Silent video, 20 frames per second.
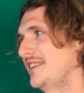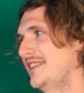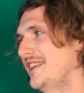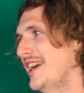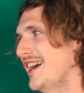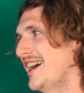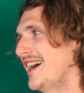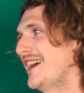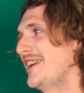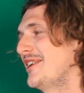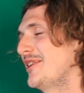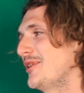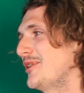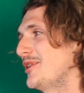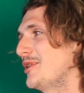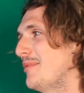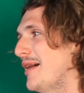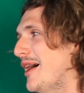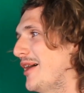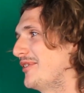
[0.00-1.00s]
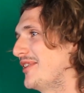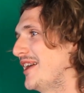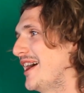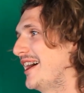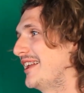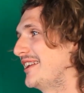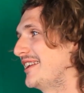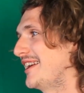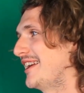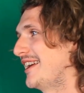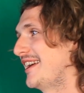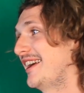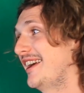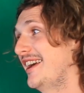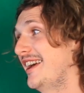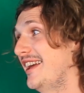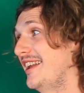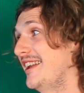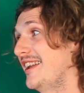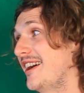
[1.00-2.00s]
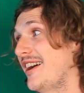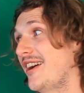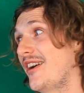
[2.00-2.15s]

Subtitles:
Yeah, I heard about that. And